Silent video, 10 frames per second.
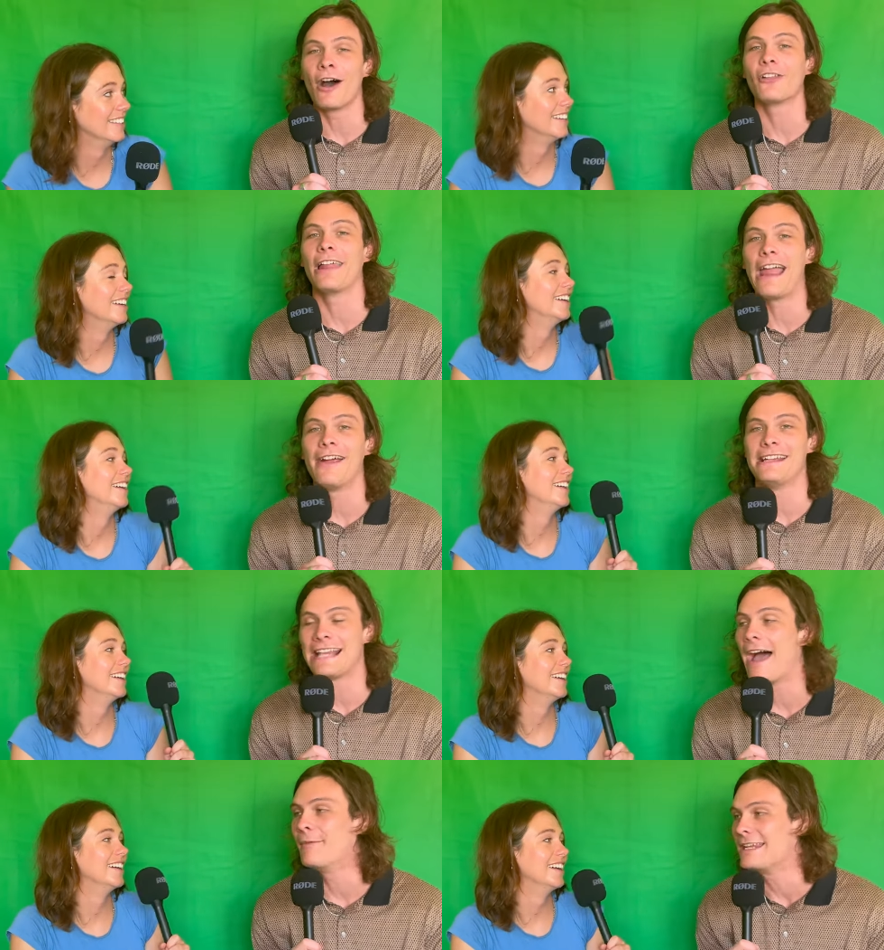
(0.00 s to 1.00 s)
Speaker 1: hilarious
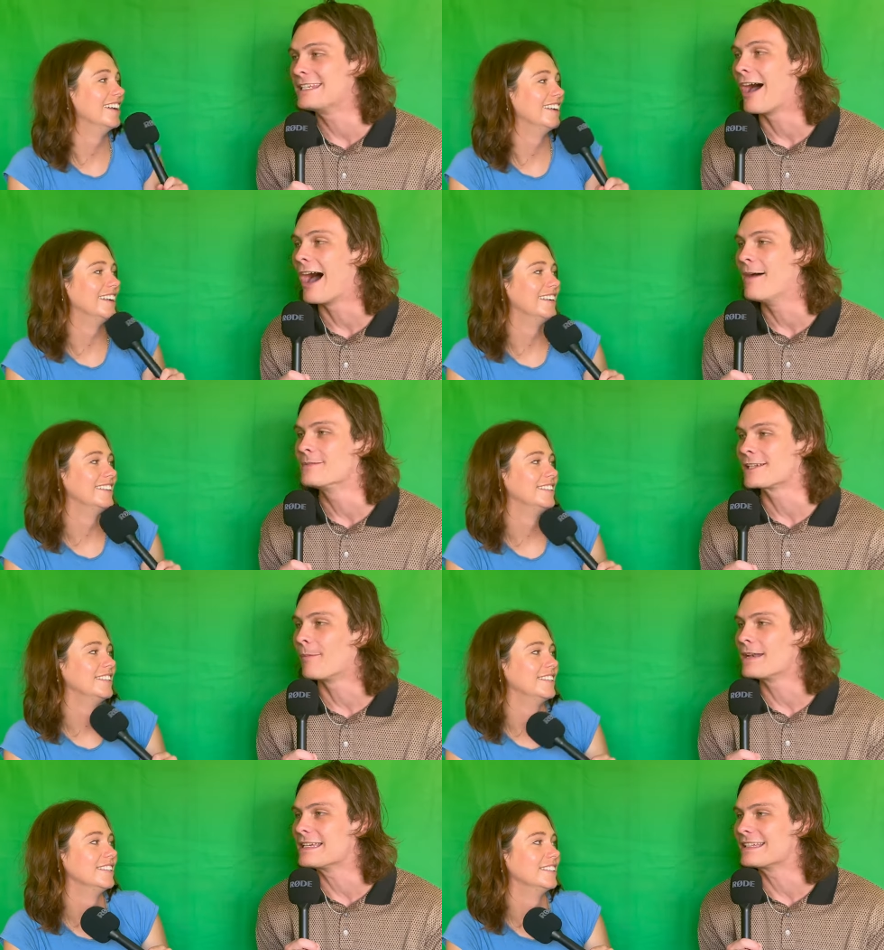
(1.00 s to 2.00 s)
how many times
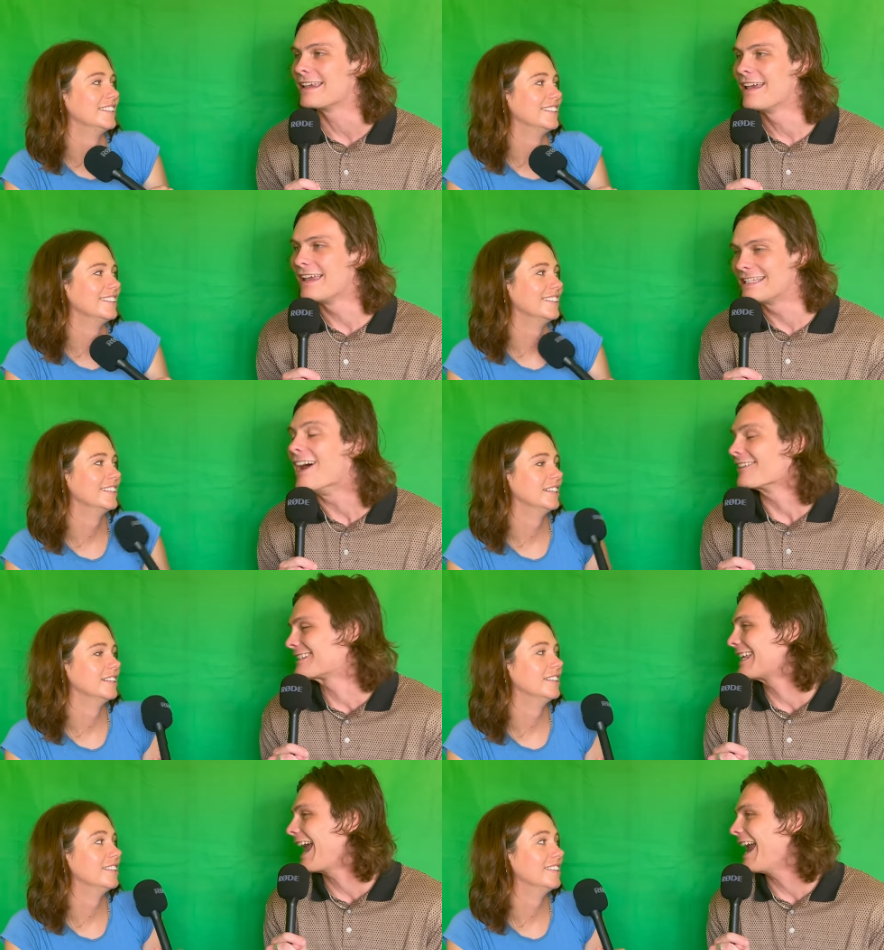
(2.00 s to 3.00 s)
somebody
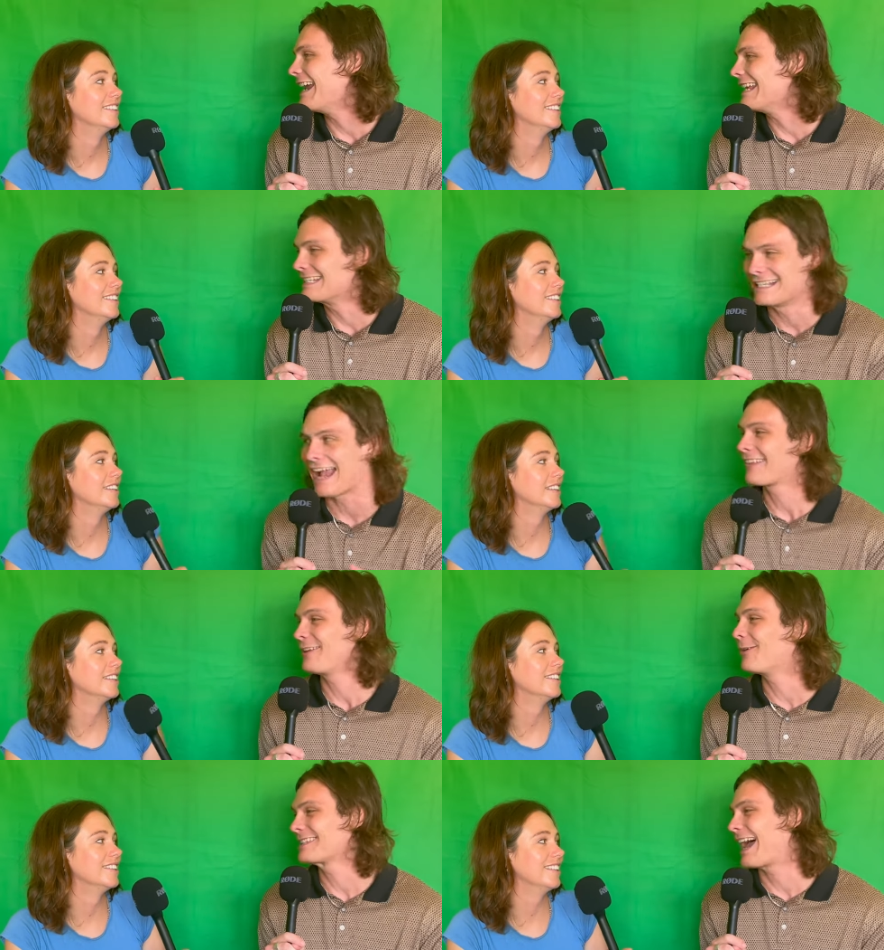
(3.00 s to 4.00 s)
does say
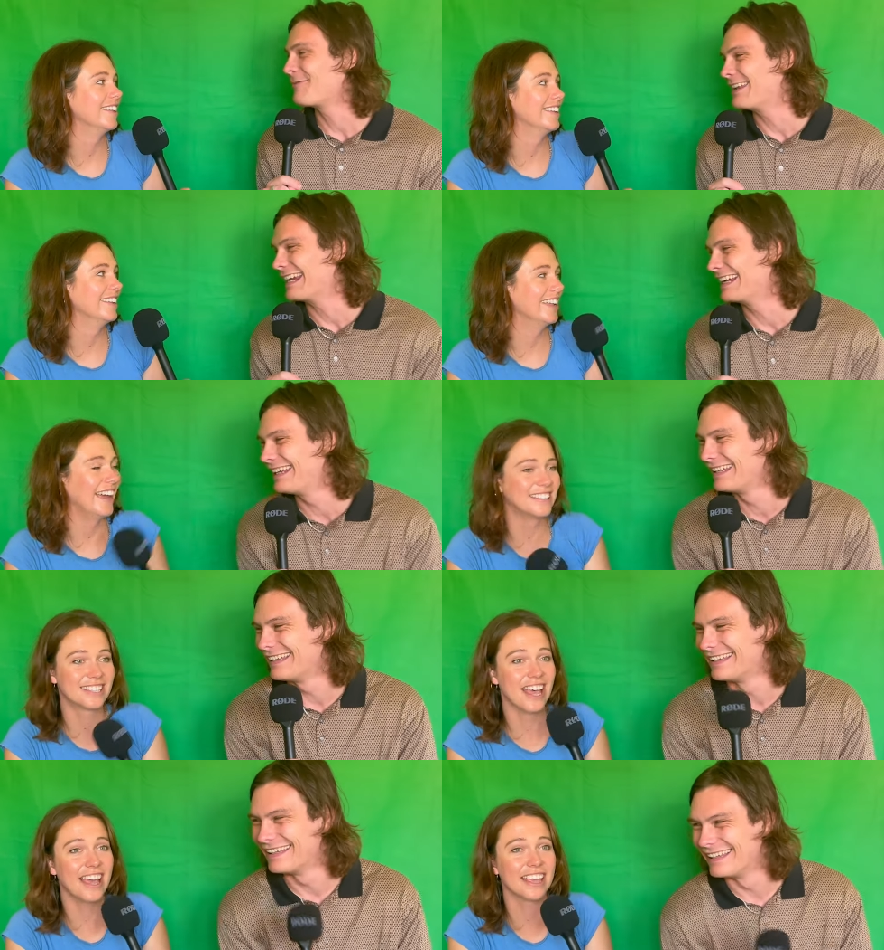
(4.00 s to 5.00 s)
exactly what's happening.
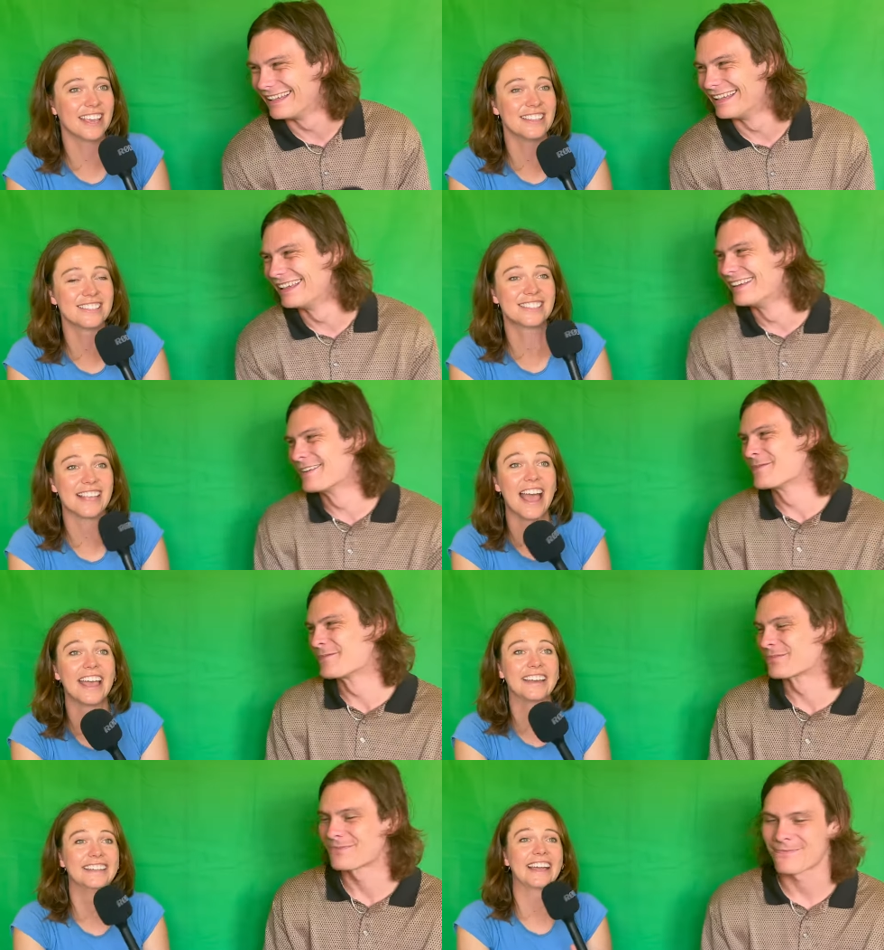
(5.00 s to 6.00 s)
Speaker 2: It's like
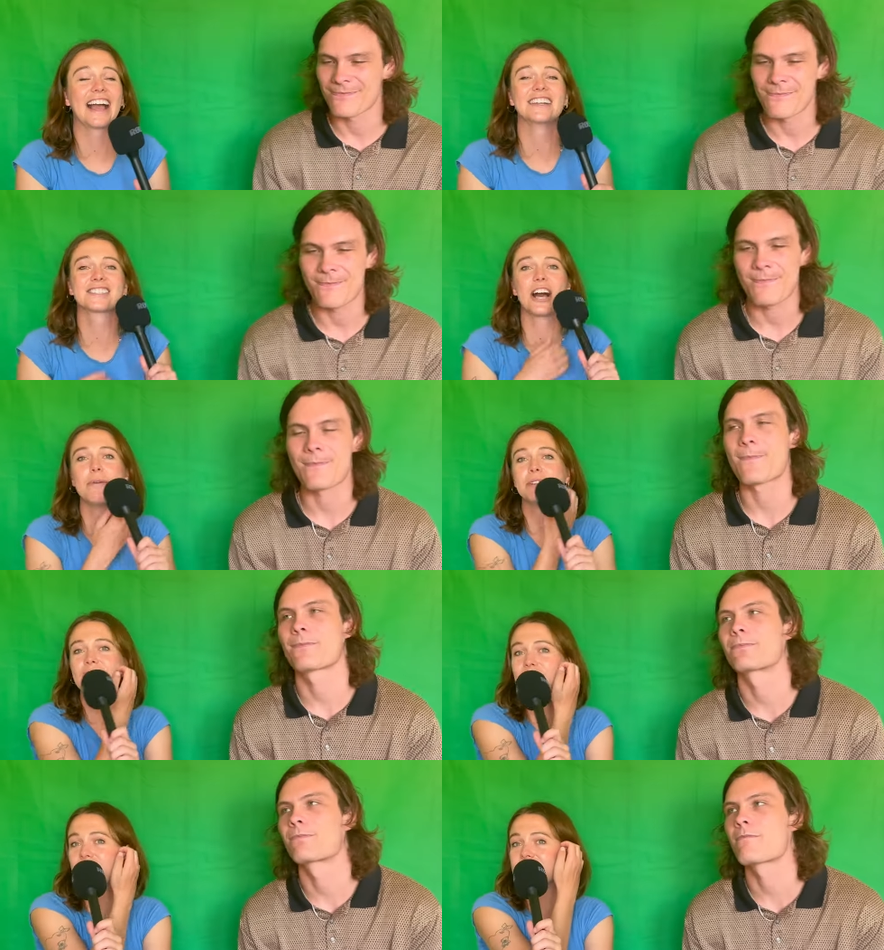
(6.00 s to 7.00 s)
insane. Like I just can't
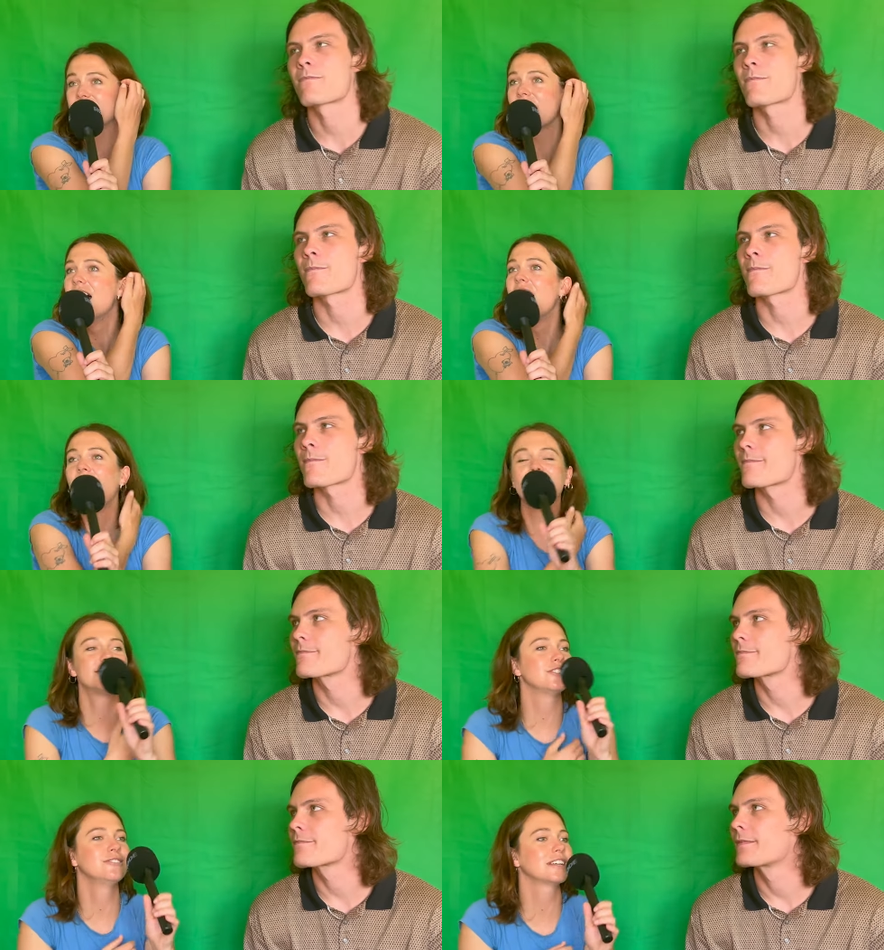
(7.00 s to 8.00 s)
believe it because like I
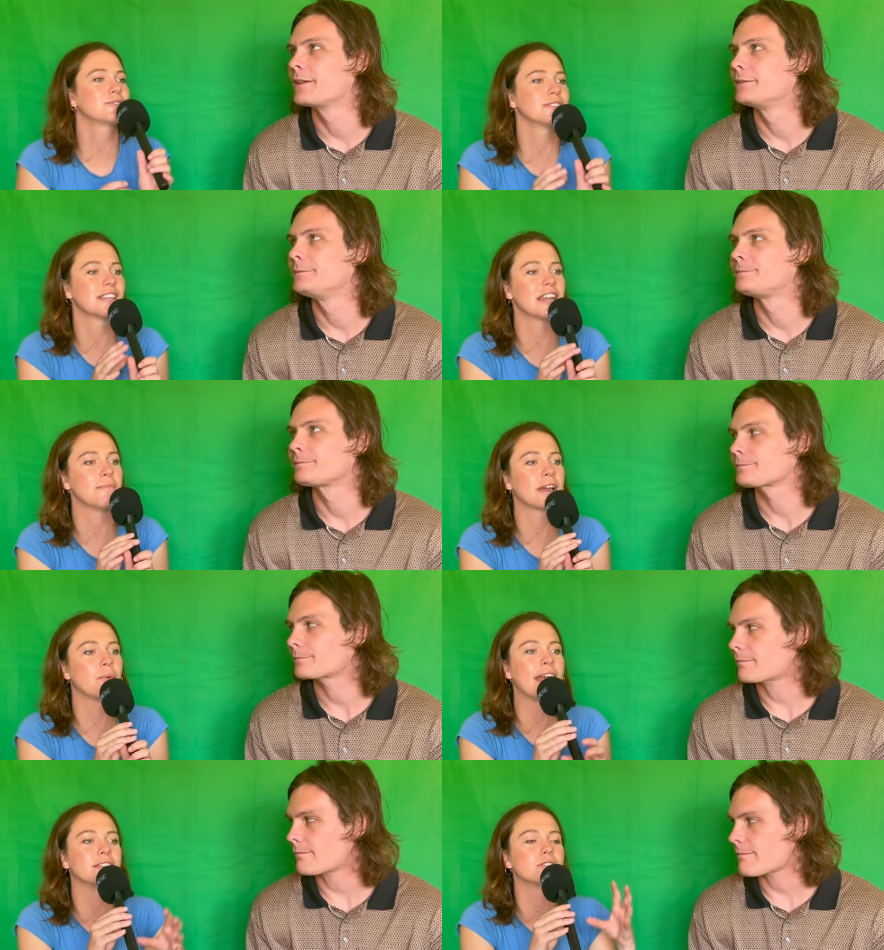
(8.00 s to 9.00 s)
still like towards the end, I'm like,
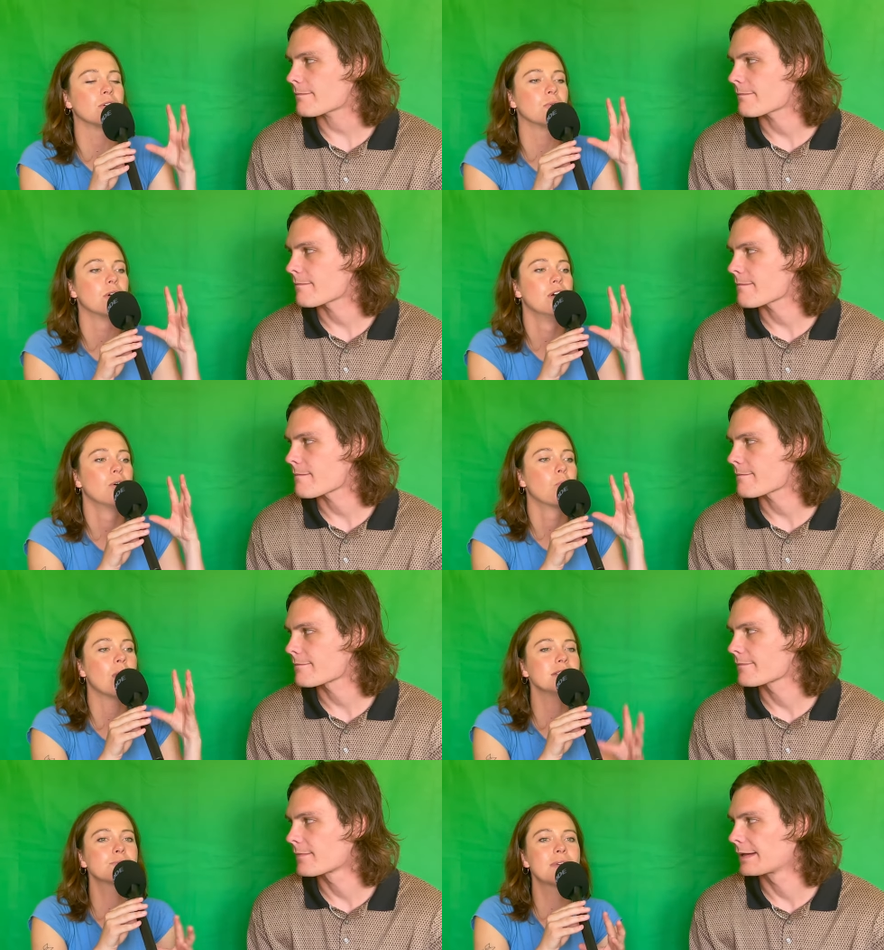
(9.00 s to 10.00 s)
wait, so...
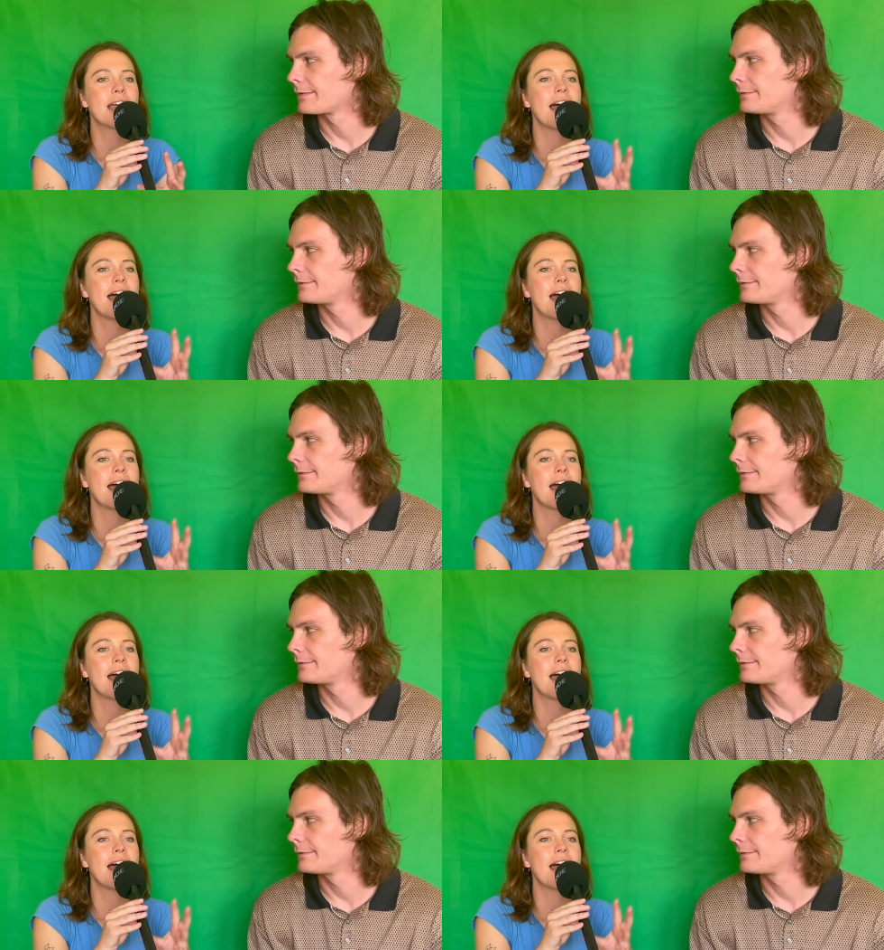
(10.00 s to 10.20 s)
Once we